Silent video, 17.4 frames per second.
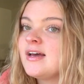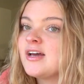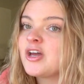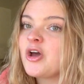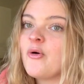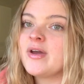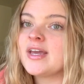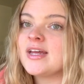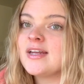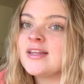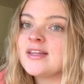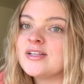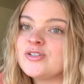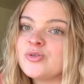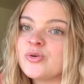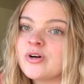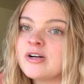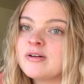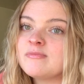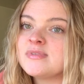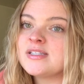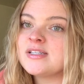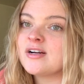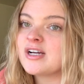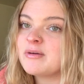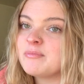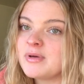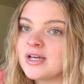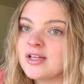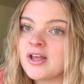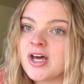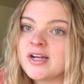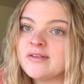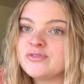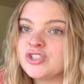going into the dorms. There can be a lot of